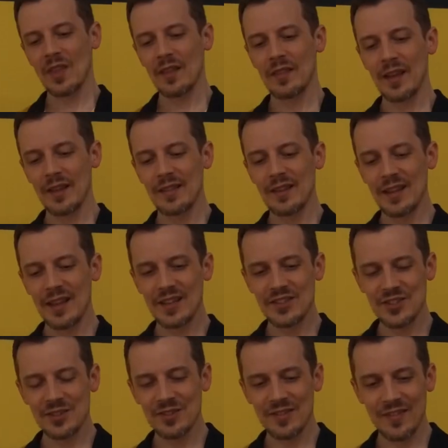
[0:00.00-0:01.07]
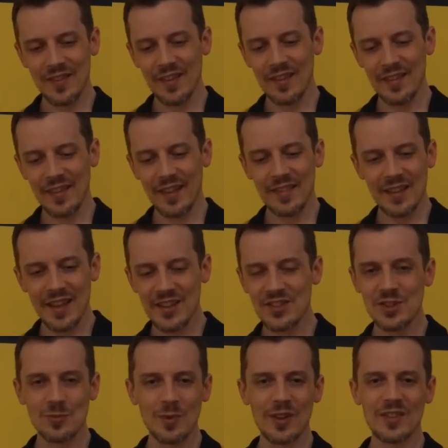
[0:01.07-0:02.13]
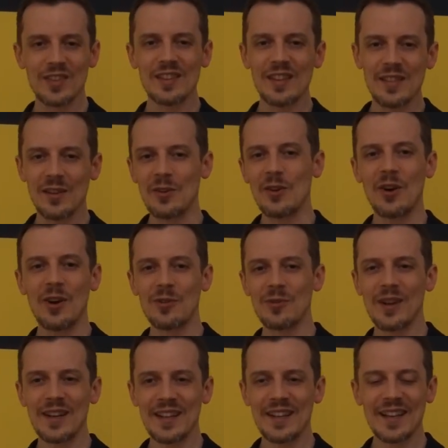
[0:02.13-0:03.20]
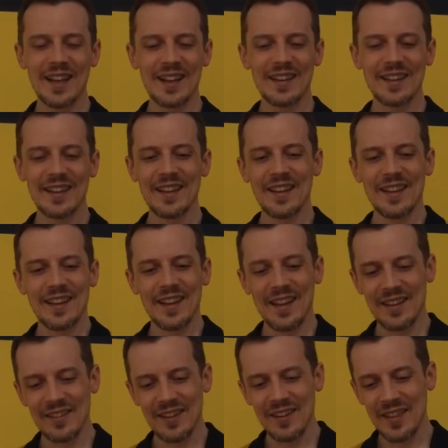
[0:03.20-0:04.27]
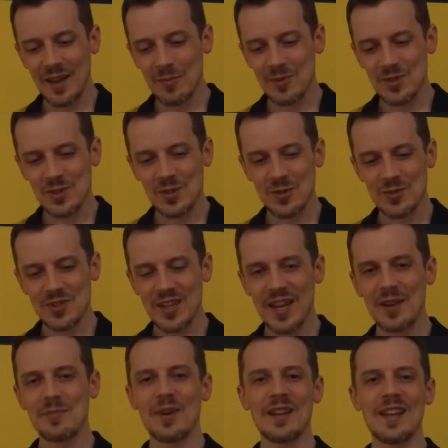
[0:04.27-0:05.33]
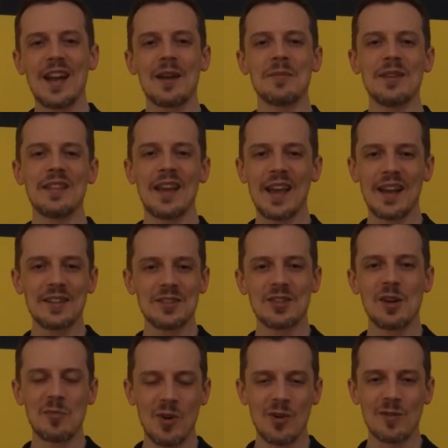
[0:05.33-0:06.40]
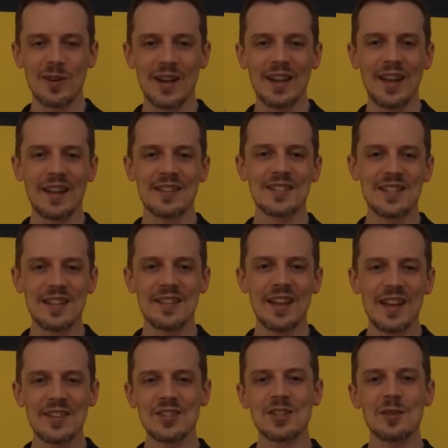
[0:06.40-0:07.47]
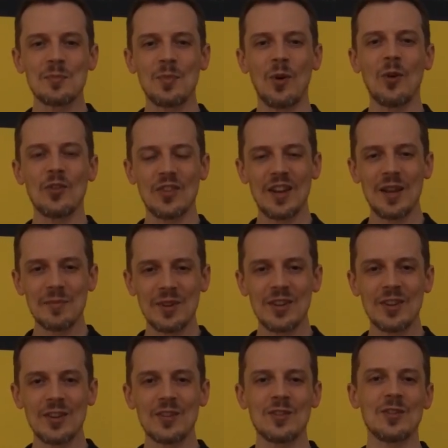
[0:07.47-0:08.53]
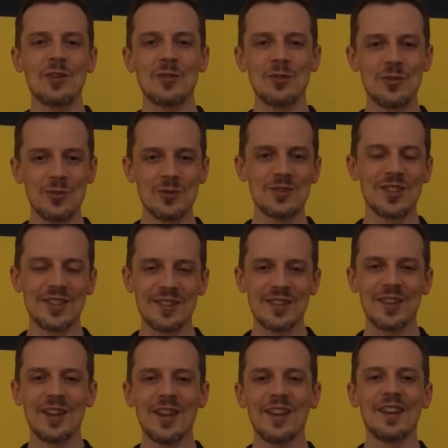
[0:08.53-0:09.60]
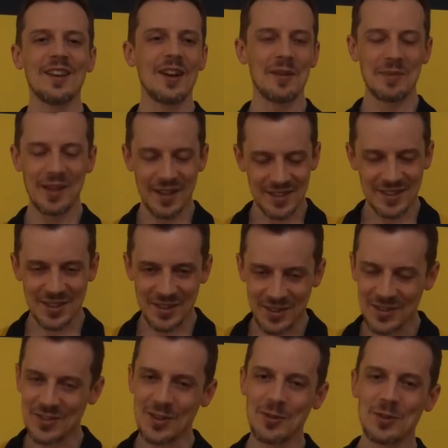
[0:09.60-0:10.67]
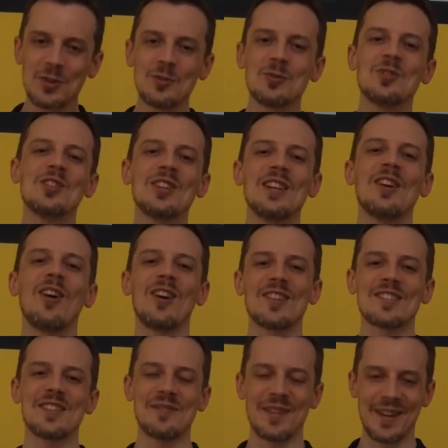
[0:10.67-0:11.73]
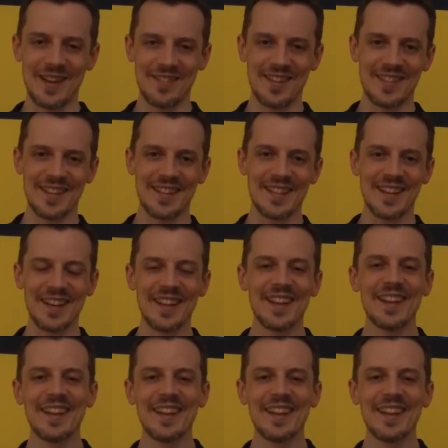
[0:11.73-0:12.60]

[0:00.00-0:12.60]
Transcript: the engine wasn't in the car running, and oh, that was so sad. But yeah, I mean, they had to come over and see the engine in person. I mean, it's so huge. I mean, so hugely awesome, and everything that